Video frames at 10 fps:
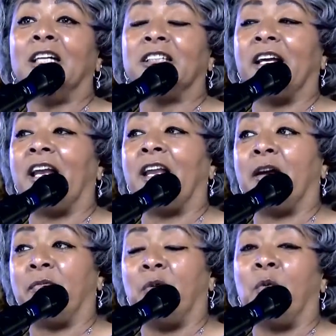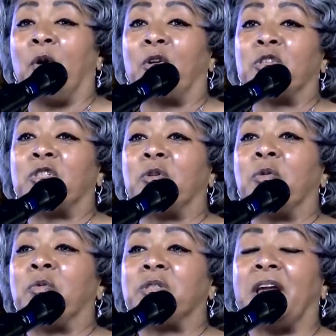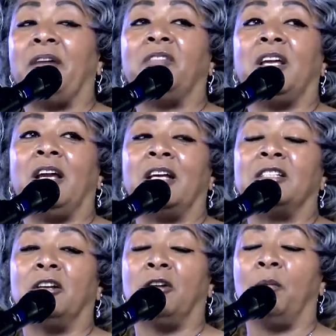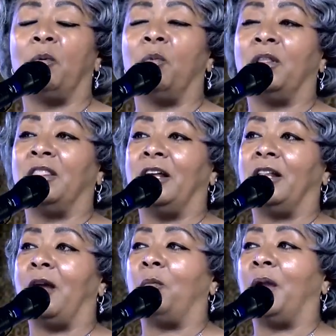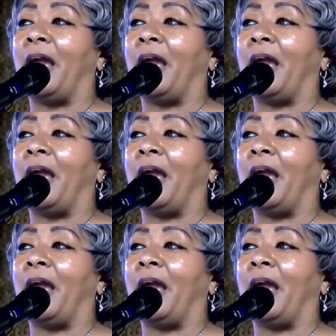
to any of the workers. So safety is the number one thing that we